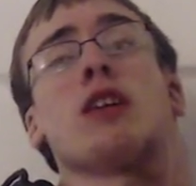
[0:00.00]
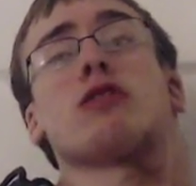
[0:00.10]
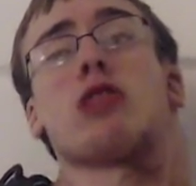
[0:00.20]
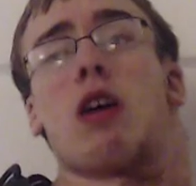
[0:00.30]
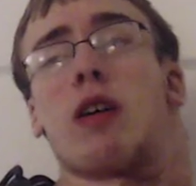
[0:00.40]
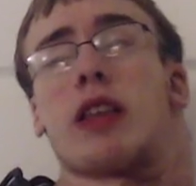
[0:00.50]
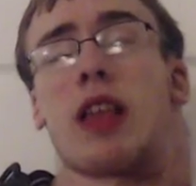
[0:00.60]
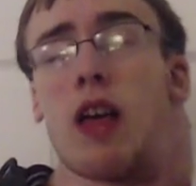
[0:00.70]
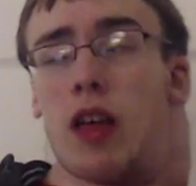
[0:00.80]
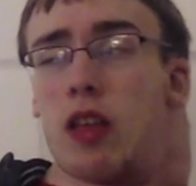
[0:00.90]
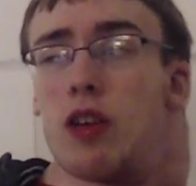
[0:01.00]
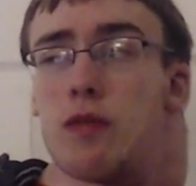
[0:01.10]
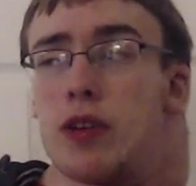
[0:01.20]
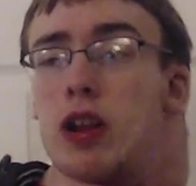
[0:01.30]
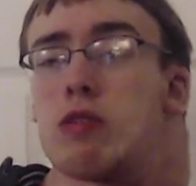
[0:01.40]
though he's telling
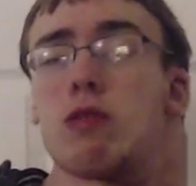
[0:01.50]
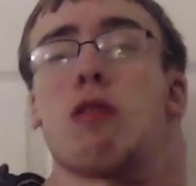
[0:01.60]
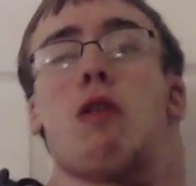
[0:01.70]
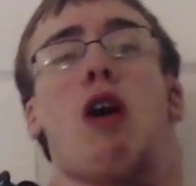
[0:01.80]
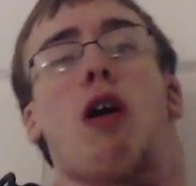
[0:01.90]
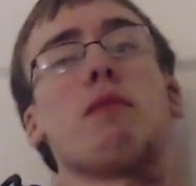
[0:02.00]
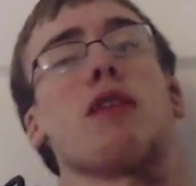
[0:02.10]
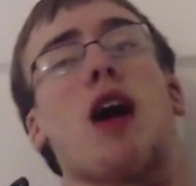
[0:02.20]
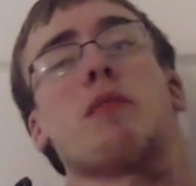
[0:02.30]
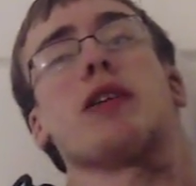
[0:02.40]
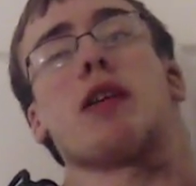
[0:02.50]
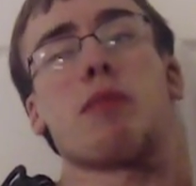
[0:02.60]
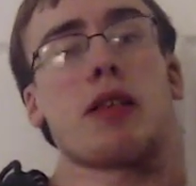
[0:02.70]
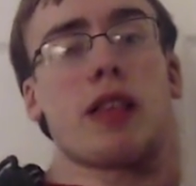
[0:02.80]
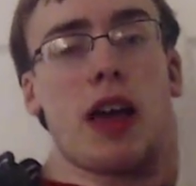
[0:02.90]
Luffy to screw off. Nami did
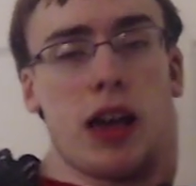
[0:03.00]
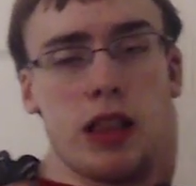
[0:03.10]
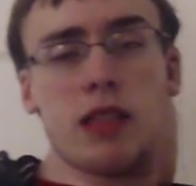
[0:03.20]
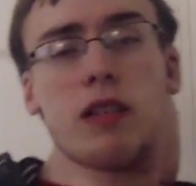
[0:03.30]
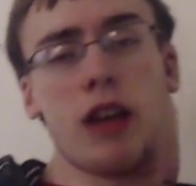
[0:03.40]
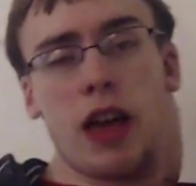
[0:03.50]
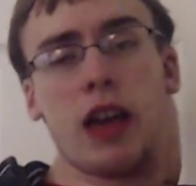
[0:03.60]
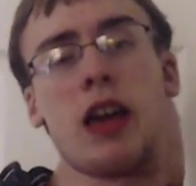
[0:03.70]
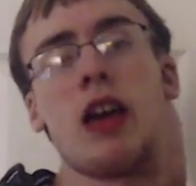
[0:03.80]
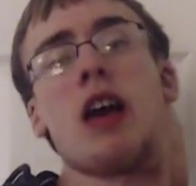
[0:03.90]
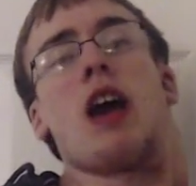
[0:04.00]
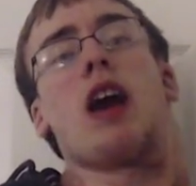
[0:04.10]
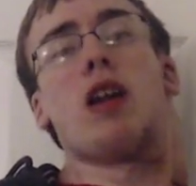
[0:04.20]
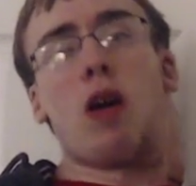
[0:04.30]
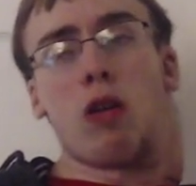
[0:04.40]
the same thing
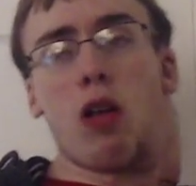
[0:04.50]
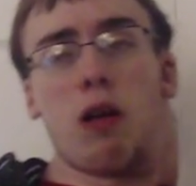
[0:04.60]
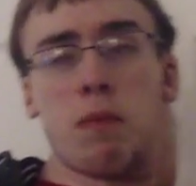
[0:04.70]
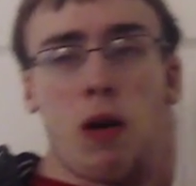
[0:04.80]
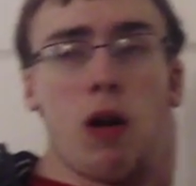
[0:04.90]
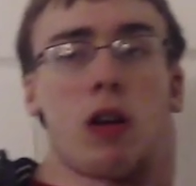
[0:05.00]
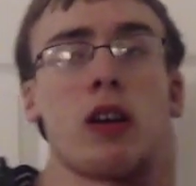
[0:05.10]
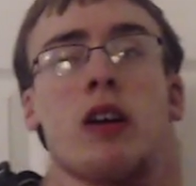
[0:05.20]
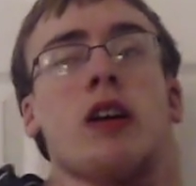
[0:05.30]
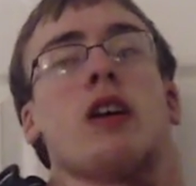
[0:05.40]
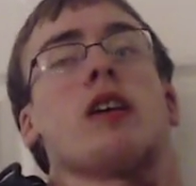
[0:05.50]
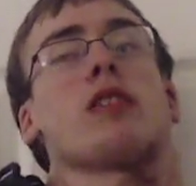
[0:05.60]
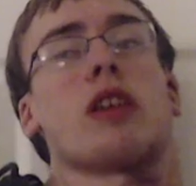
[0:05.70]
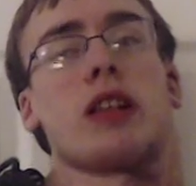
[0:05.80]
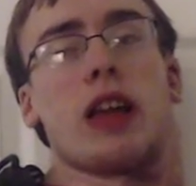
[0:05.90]
in Arlong Park.
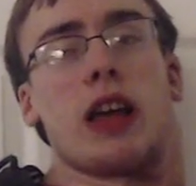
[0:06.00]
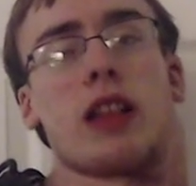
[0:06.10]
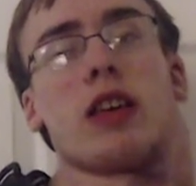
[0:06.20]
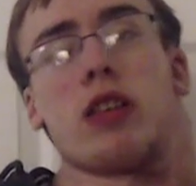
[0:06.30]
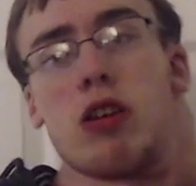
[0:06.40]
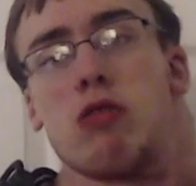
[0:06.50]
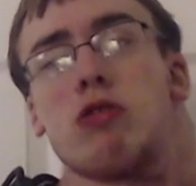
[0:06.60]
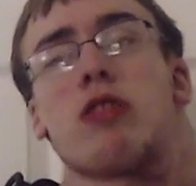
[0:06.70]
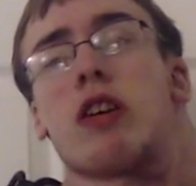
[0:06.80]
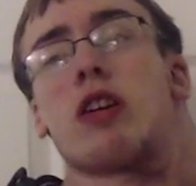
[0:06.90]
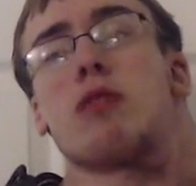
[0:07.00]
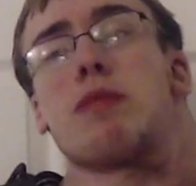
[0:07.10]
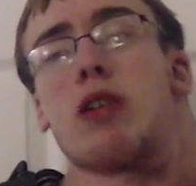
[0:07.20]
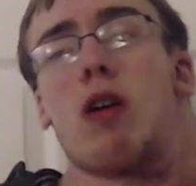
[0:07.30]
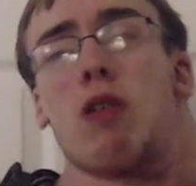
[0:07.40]
She needs He knew Luffy could have
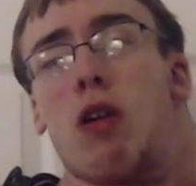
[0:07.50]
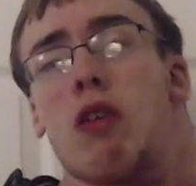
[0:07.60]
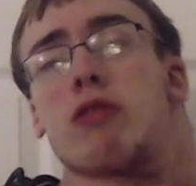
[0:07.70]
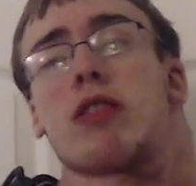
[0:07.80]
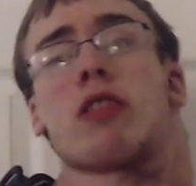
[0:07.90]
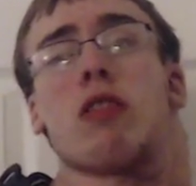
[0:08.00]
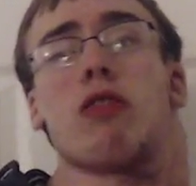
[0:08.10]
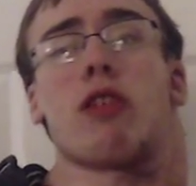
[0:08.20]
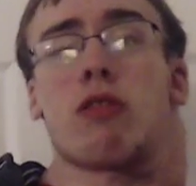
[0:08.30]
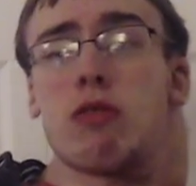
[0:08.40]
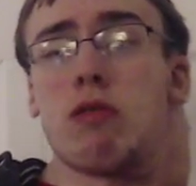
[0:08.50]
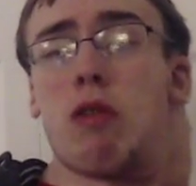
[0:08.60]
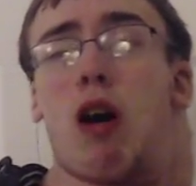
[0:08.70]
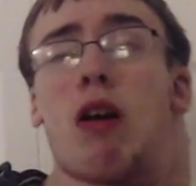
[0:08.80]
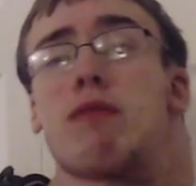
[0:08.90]
beat Arlong to be told to screw
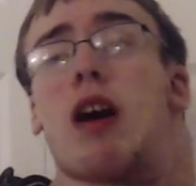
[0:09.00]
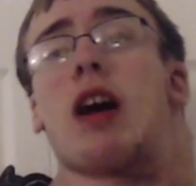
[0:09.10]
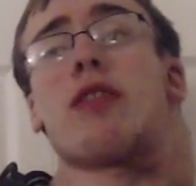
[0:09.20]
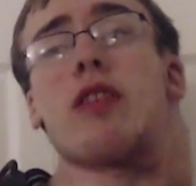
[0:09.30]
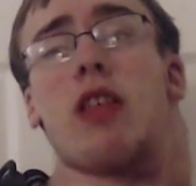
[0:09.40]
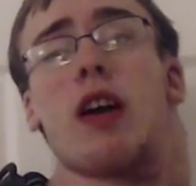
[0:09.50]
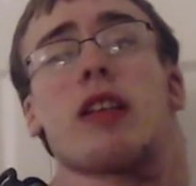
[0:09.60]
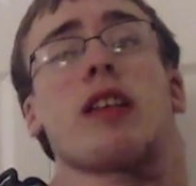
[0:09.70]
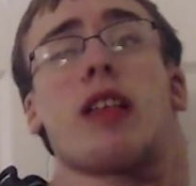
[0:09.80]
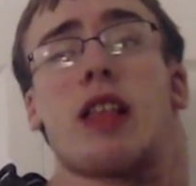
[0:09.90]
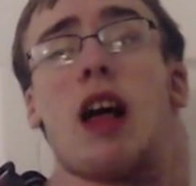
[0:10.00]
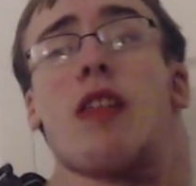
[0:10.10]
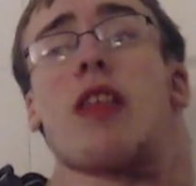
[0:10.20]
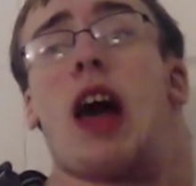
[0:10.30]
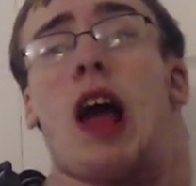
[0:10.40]
off. I feel like this is
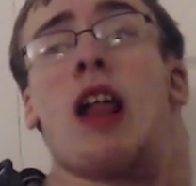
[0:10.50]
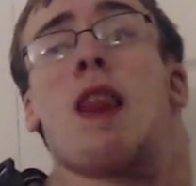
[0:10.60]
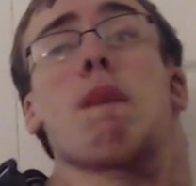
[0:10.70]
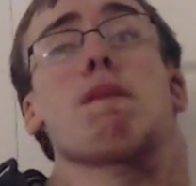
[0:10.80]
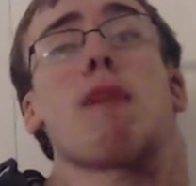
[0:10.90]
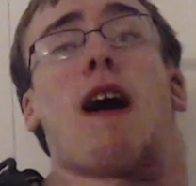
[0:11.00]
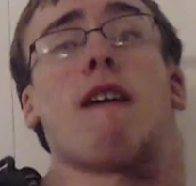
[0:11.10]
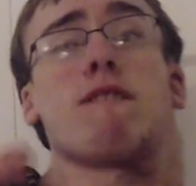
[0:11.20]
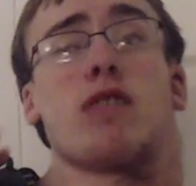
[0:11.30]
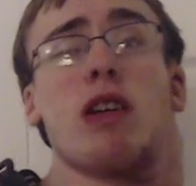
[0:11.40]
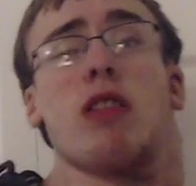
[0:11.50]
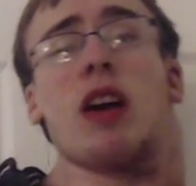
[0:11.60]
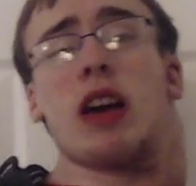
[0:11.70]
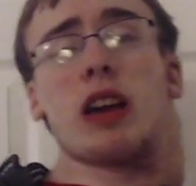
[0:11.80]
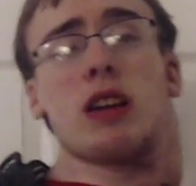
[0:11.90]
not that. I feel
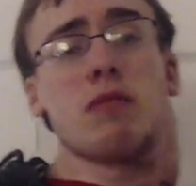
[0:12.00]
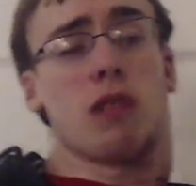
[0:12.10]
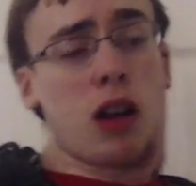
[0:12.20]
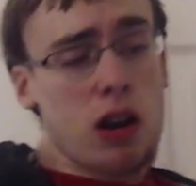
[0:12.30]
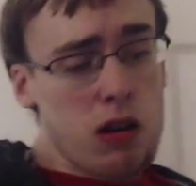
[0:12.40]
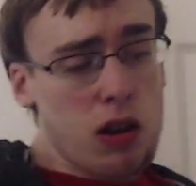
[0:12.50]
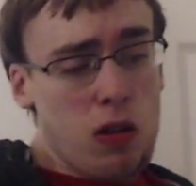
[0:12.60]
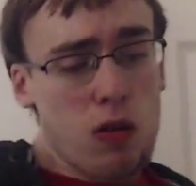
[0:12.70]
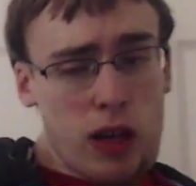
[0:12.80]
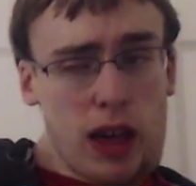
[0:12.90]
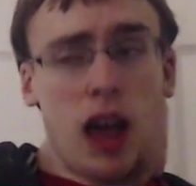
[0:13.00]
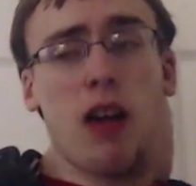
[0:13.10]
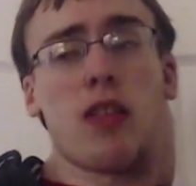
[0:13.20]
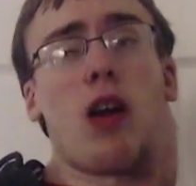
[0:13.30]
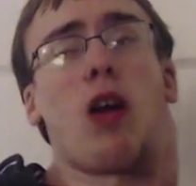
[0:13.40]
like the current Whole Cake
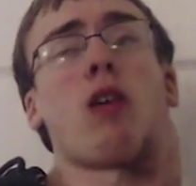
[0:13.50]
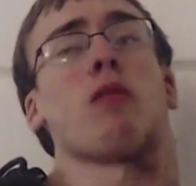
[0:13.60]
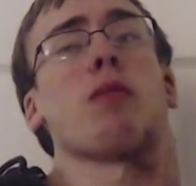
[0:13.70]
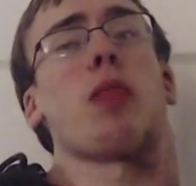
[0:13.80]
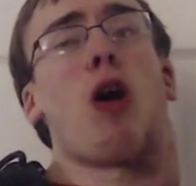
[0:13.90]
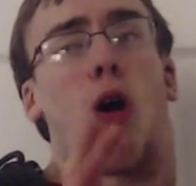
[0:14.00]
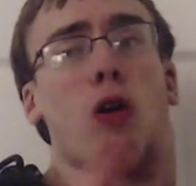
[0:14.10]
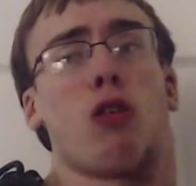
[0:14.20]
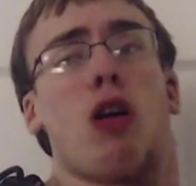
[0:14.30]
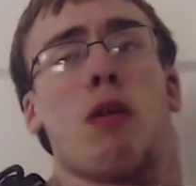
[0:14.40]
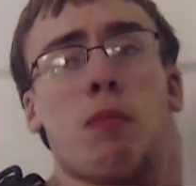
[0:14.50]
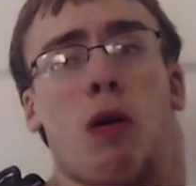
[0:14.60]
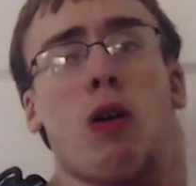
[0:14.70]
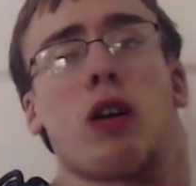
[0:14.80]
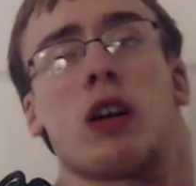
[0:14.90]
Island arc would be the Arlong
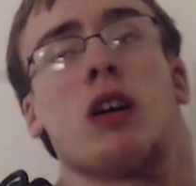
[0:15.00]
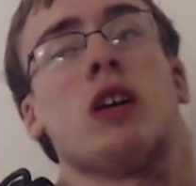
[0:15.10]
Park